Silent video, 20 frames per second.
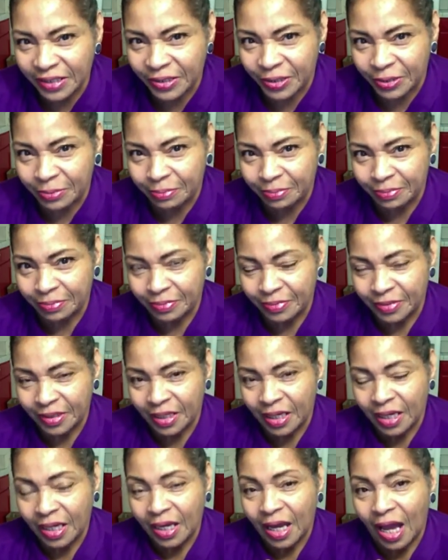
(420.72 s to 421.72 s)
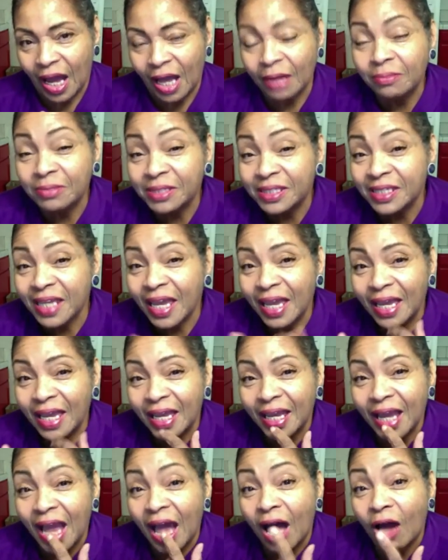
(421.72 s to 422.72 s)
them, I'm
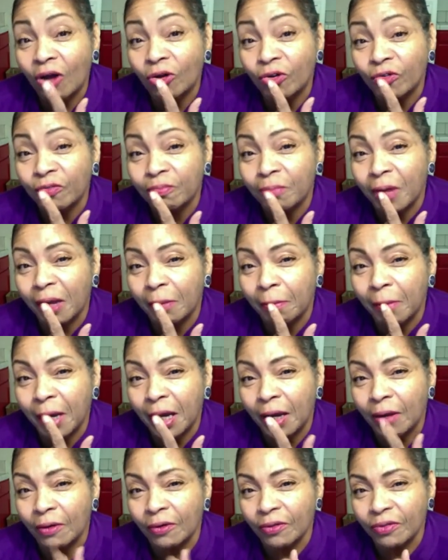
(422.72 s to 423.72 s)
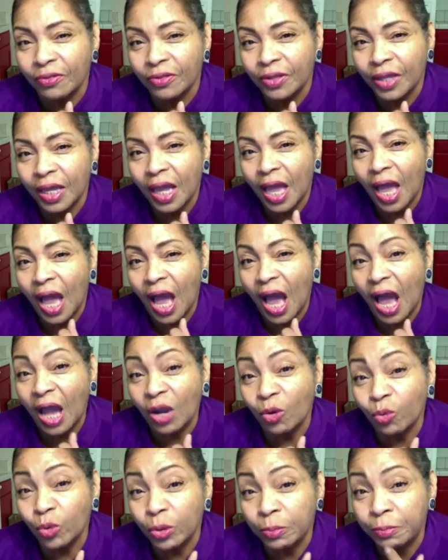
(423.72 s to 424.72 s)
saying out of my mouth, I
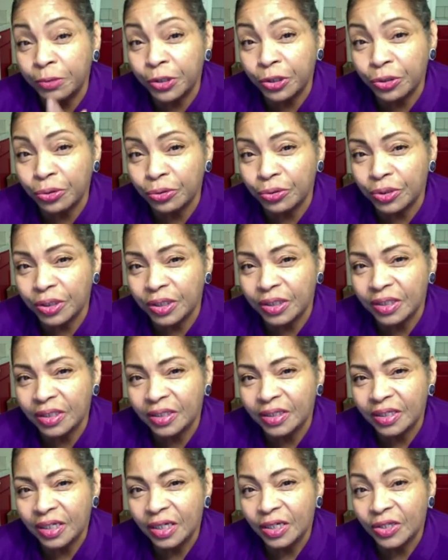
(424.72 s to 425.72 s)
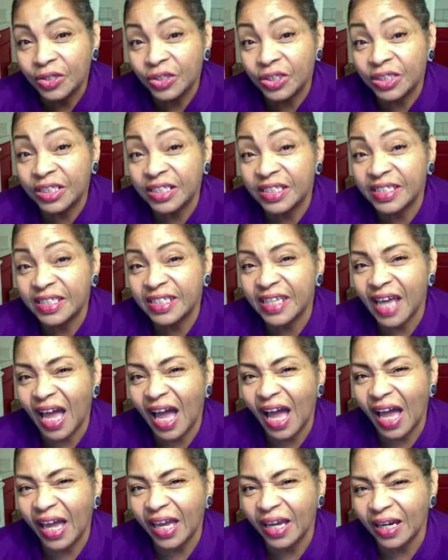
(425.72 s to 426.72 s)
rebuke the
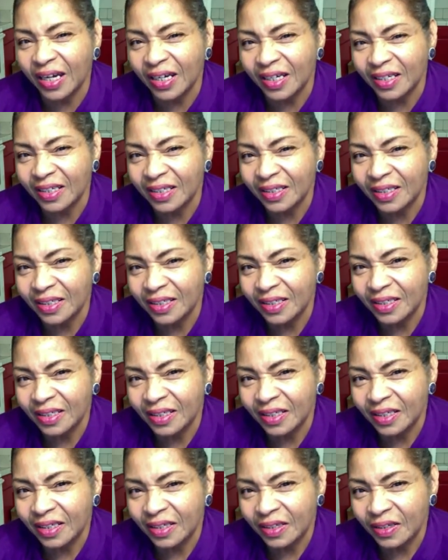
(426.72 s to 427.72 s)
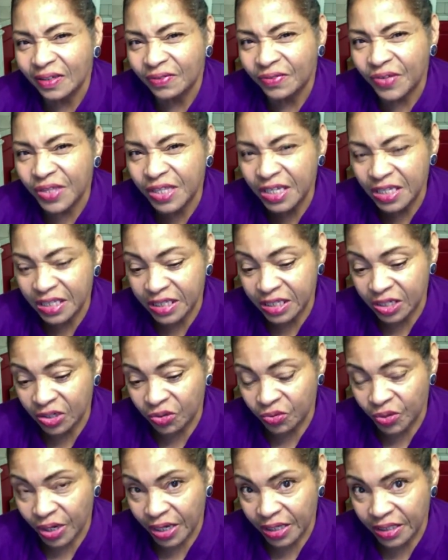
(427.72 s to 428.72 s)
desire for these
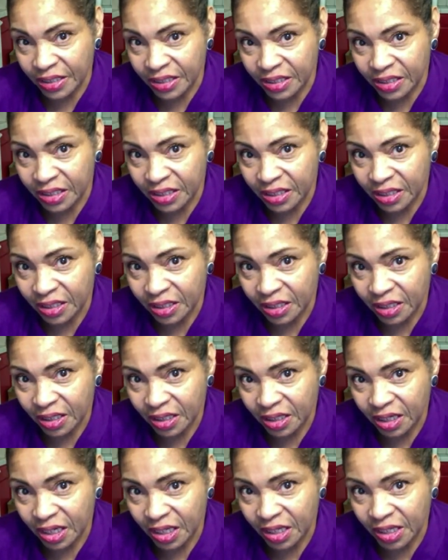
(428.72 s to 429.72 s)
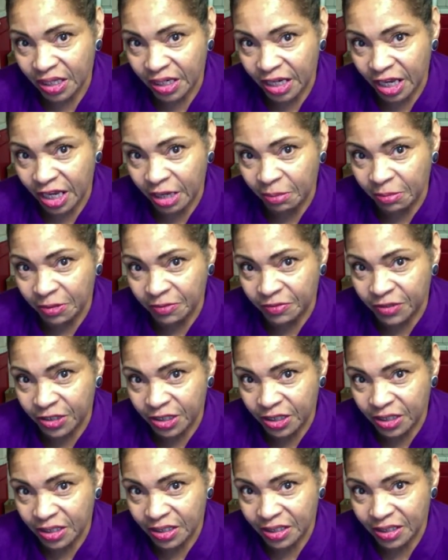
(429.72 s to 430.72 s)
cigarettes in the name of
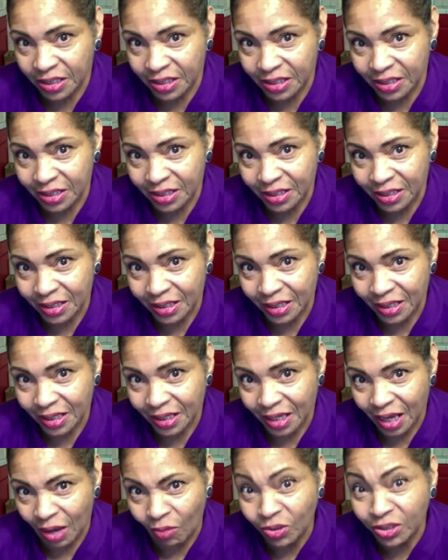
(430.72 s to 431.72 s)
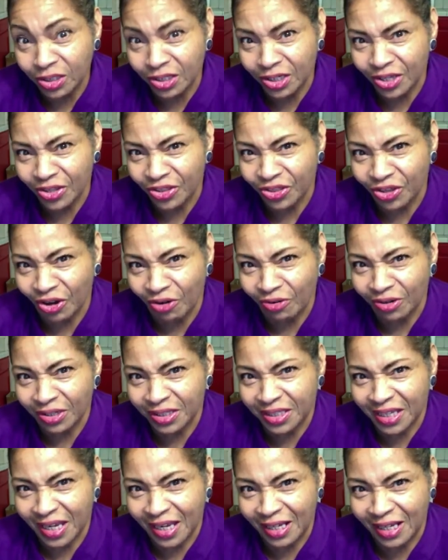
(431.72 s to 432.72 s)
Jesus. I wasn't
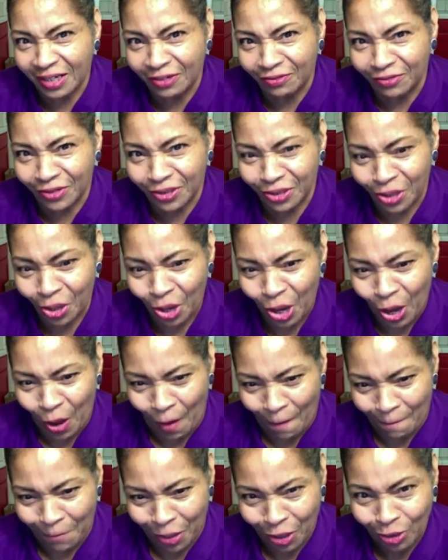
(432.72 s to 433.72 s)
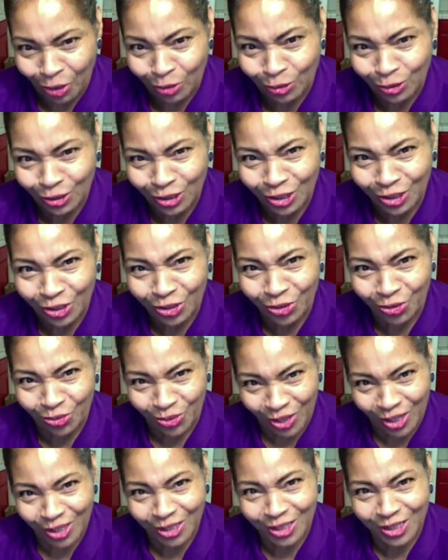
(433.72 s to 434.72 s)
authoritative and bold and
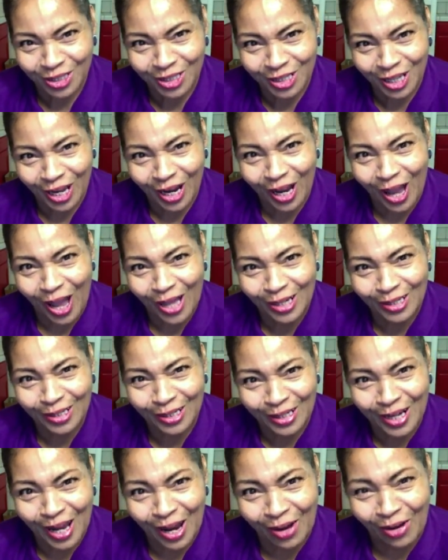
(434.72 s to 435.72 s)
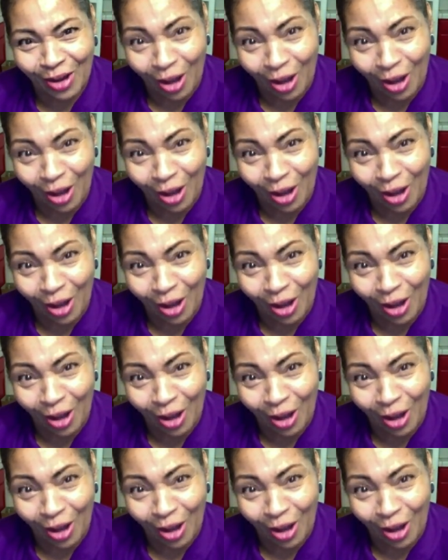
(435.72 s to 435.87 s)
courageous like I look now.